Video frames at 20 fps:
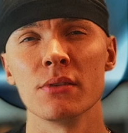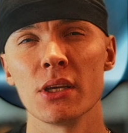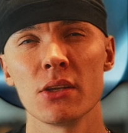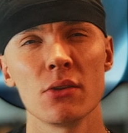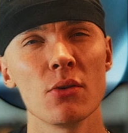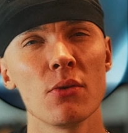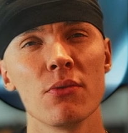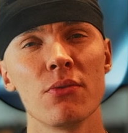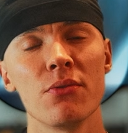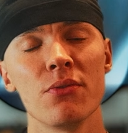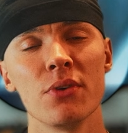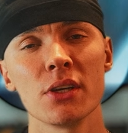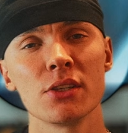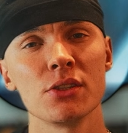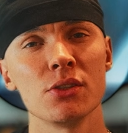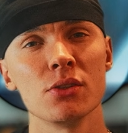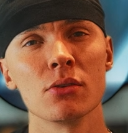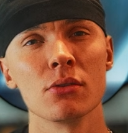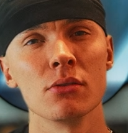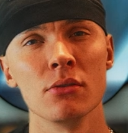they don't
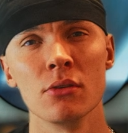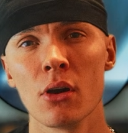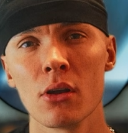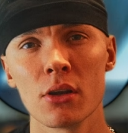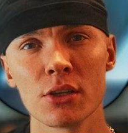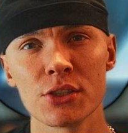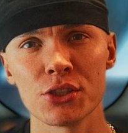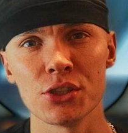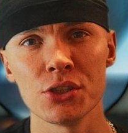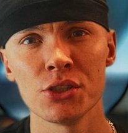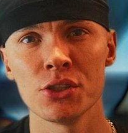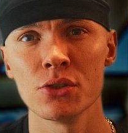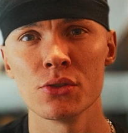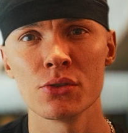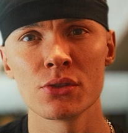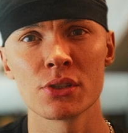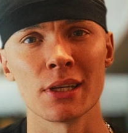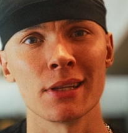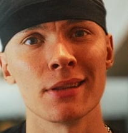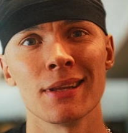fix your knowledge
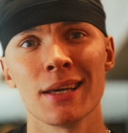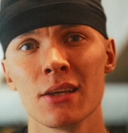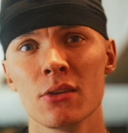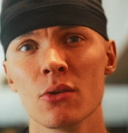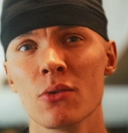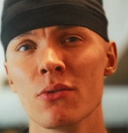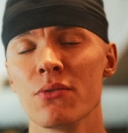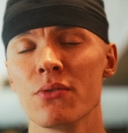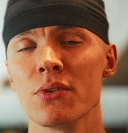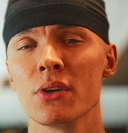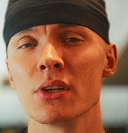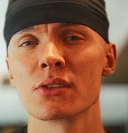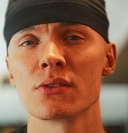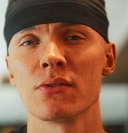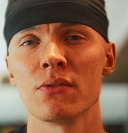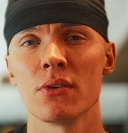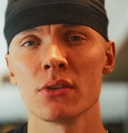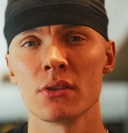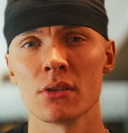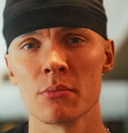issues and they don't fix
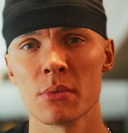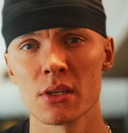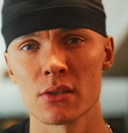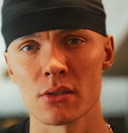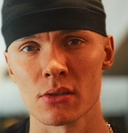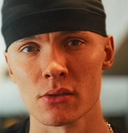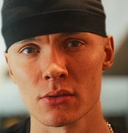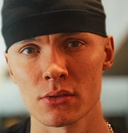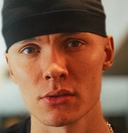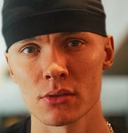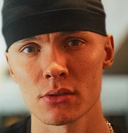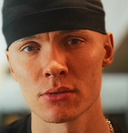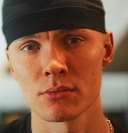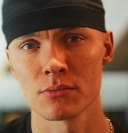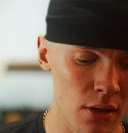fundamentals.